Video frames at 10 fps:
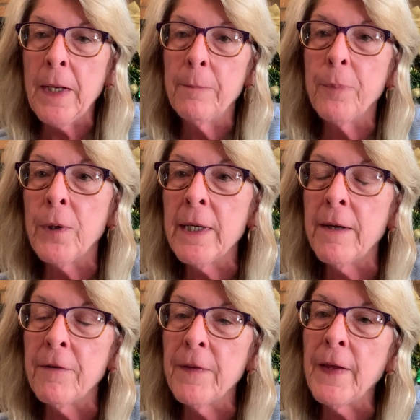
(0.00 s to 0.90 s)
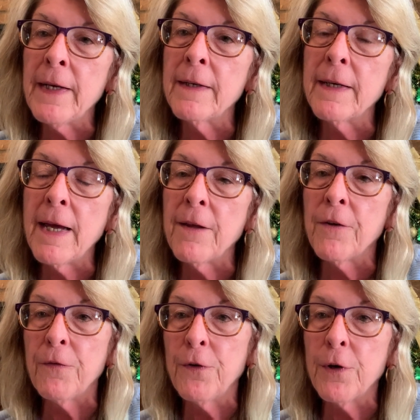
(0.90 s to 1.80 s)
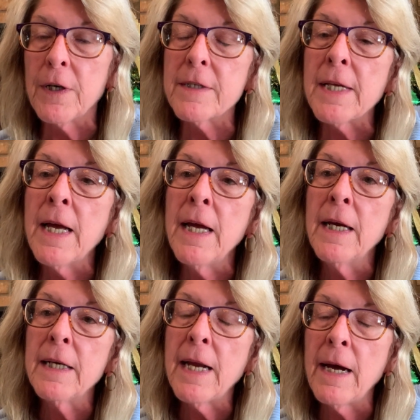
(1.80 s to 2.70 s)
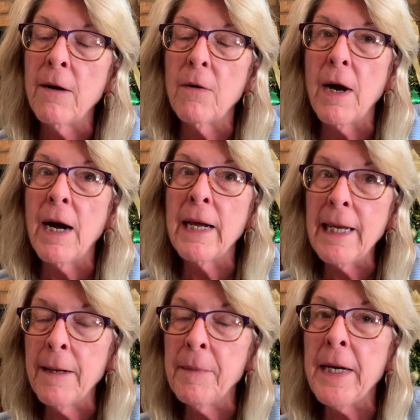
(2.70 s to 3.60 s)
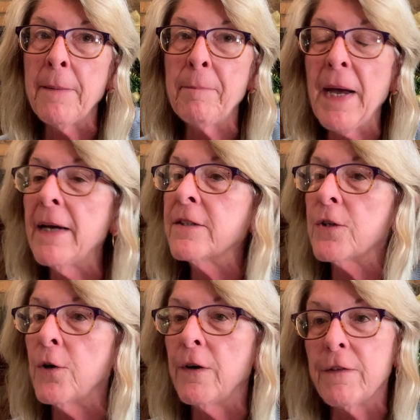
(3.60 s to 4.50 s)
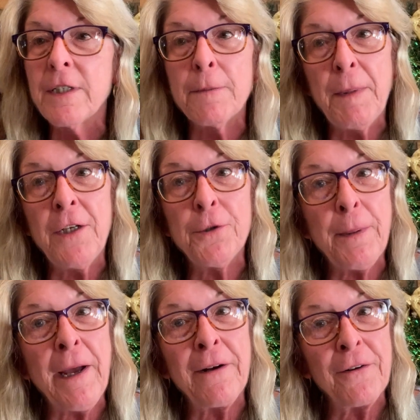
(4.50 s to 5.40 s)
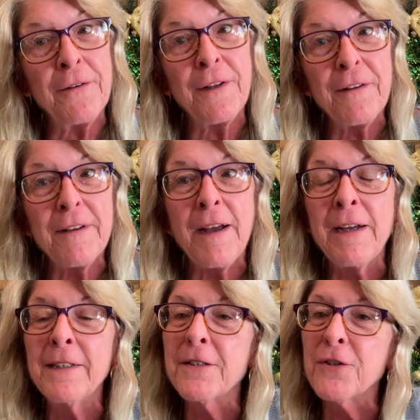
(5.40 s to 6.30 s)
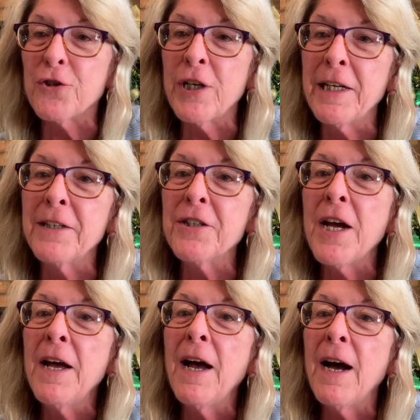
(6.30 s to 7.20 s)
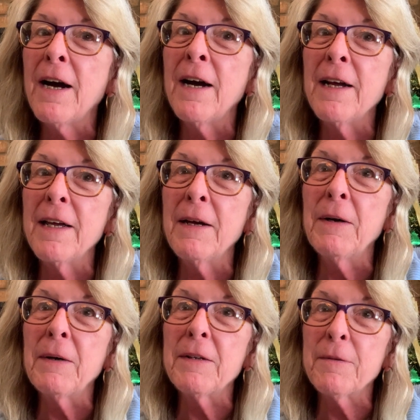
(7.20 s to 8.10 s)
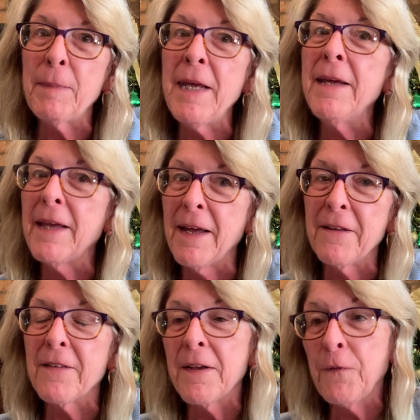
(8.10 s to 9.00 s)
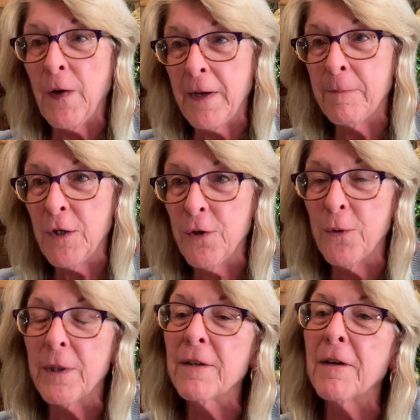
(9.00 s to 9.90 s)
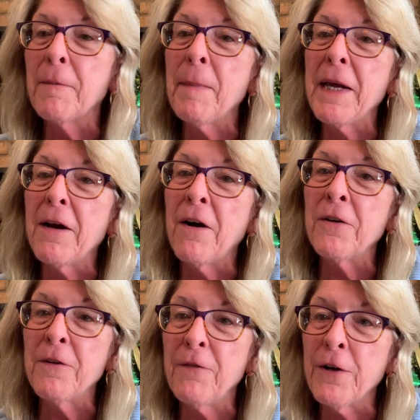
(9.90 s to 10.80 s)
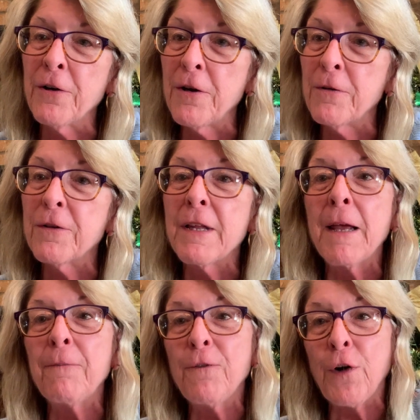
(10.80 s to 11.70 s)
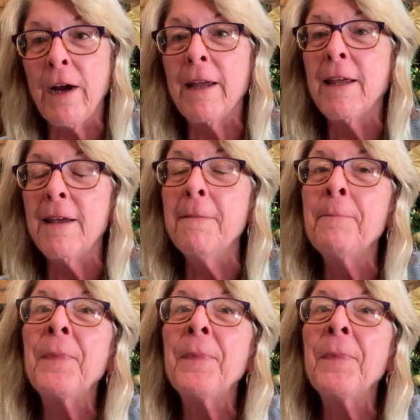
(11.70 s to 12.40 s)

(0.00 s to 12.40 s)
bring everything together for us. Now, I am an empath, so I have a speech pattern that's kind of strange. I speak as if I'm you. It's going to make all you Virgos named Frankie,